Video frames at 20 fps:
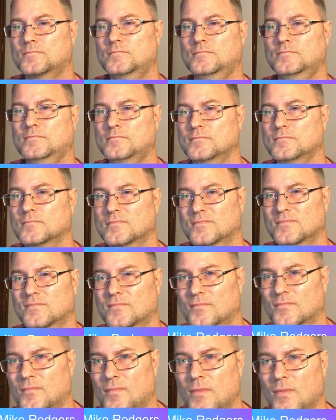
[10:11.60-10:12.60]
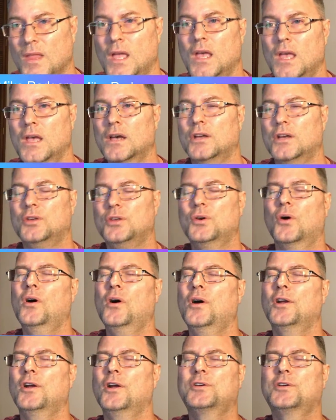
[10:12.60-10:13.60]
Your goodness is
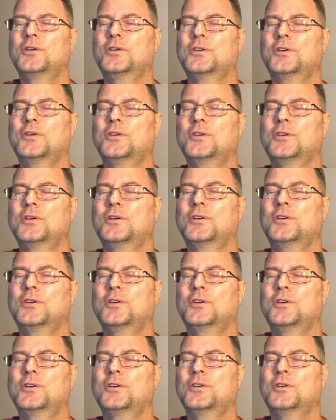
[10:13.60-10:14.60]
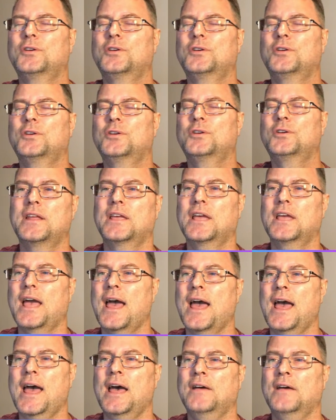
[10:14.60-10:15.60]
running after, it's
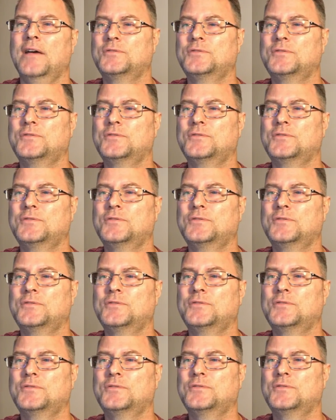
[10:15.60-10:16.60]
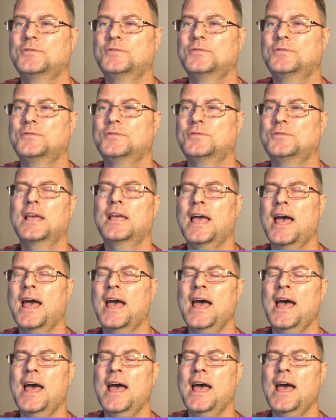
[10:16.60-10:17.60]
running after
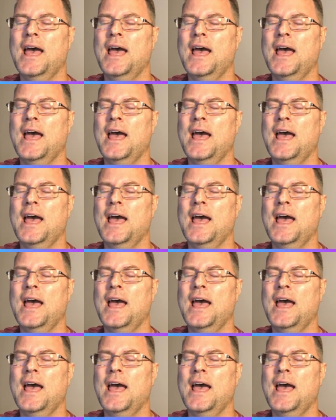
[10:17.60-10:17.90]
me.